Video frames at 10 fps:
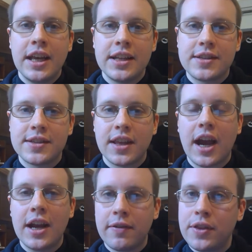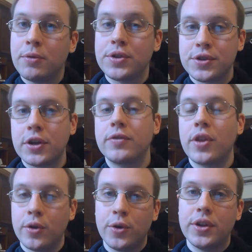It's the kind of thing reserved
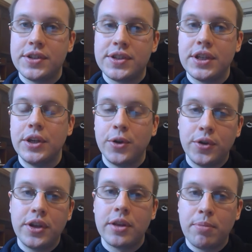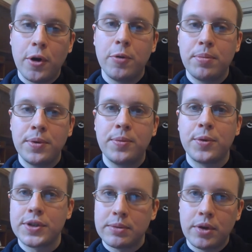to the Holy See. Only the Pope
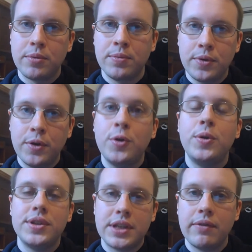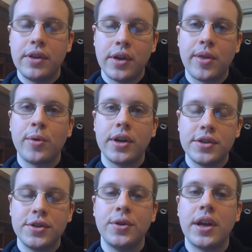or someone who he's given the
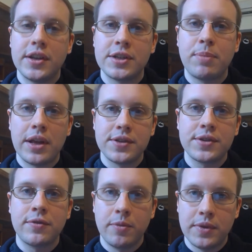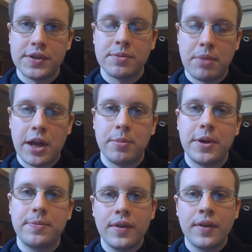authority to can dispense from this impediment.